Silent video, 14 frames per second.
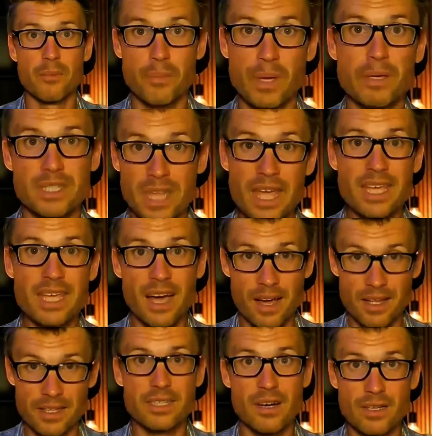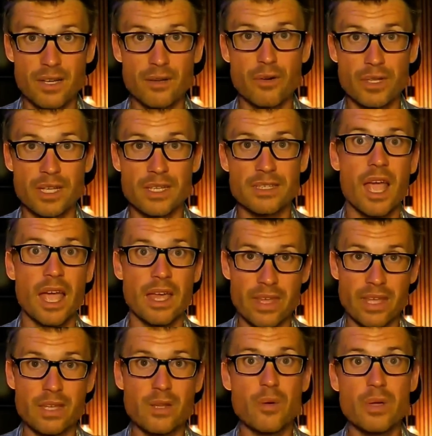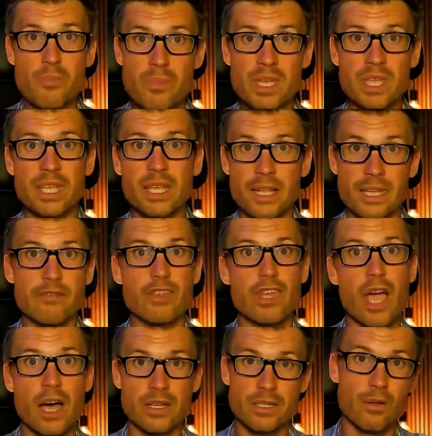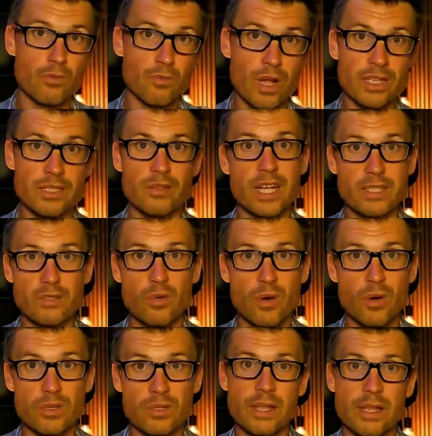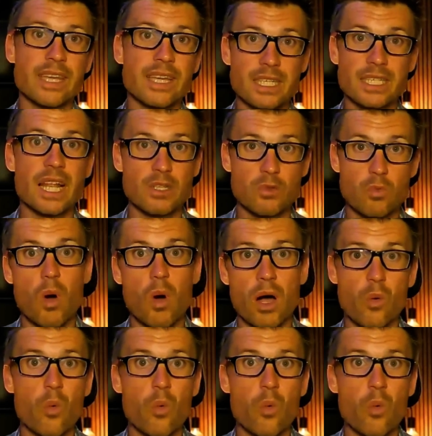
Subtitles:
because they are the target audience and they know immediately if the article resonates or not, and they can tell us why or